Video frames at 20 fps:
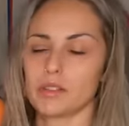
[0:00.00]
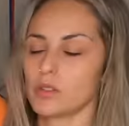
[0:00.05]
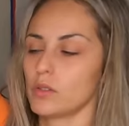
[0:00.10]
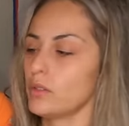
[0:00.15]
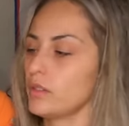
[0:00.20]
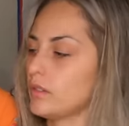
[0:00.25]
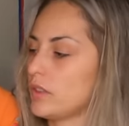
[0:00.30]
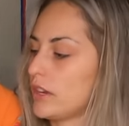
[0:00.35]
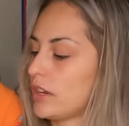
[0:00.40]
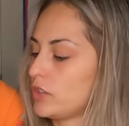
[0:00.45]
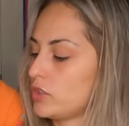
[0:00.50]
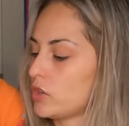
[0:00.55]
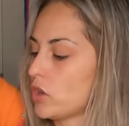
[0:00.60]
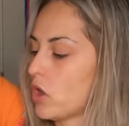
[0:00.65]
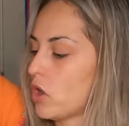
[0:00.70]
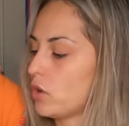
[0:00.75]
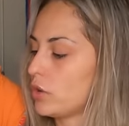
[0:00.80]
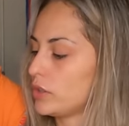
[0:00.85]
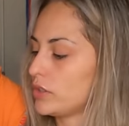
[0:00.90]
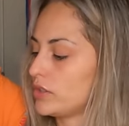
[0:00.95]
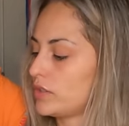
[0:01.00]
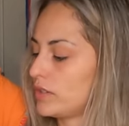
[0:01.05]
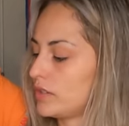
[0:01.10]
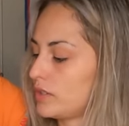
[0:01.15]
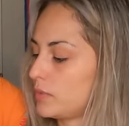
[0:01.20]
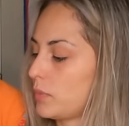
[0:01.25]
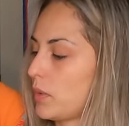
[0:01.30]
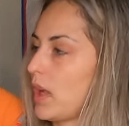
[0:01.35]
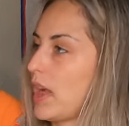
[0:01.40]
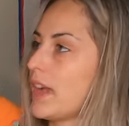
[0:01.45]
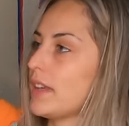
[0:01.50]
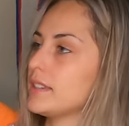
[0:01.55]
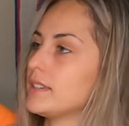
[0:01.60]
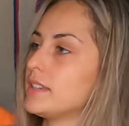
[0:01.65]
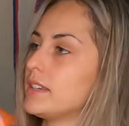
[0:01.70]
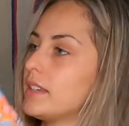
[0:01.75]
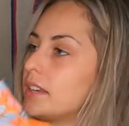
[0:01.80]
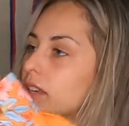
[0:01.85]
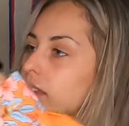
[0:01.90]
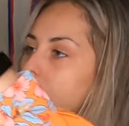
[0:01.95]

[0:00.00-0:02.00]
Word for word: It's only like a dollar. It's this plastic